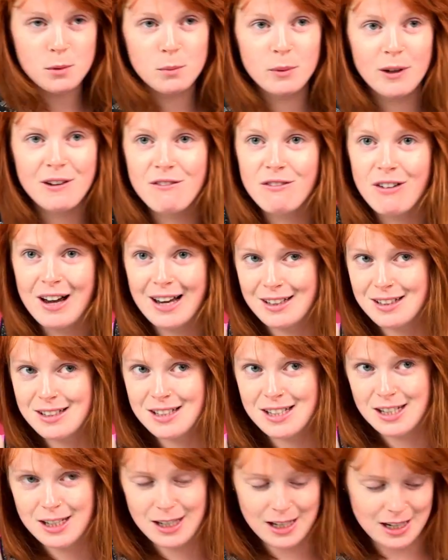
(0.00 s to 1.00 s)
is my
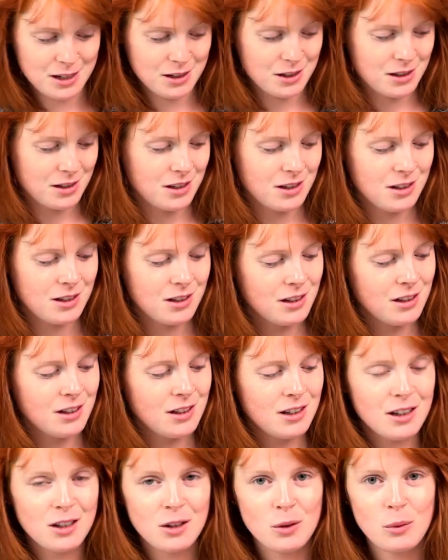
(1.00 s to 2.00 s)
vanity case
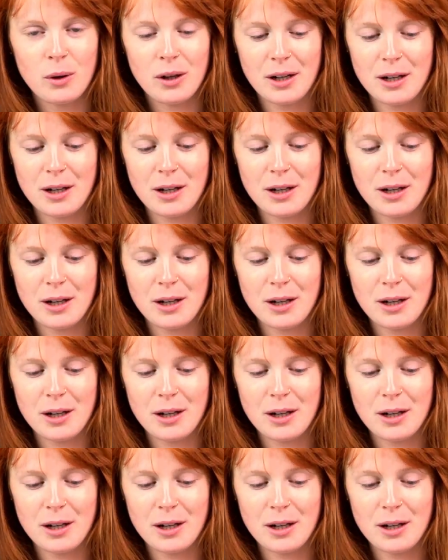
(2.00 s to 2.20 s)
when